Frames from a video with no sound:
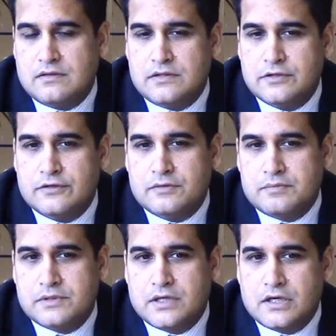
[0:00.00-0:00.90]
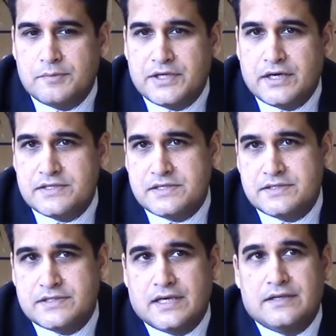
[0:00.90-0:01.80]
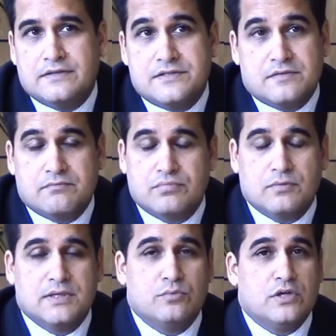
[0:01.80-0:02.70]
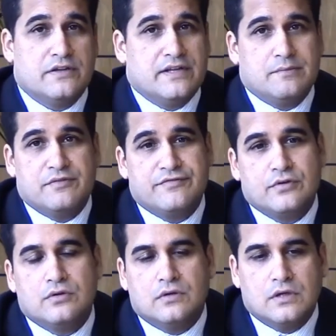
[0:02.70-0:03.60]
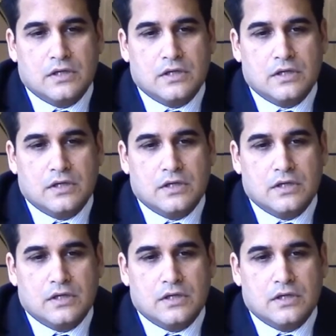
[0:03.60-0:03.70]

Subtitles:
Europe, harmonizing standards that probably weren't there before.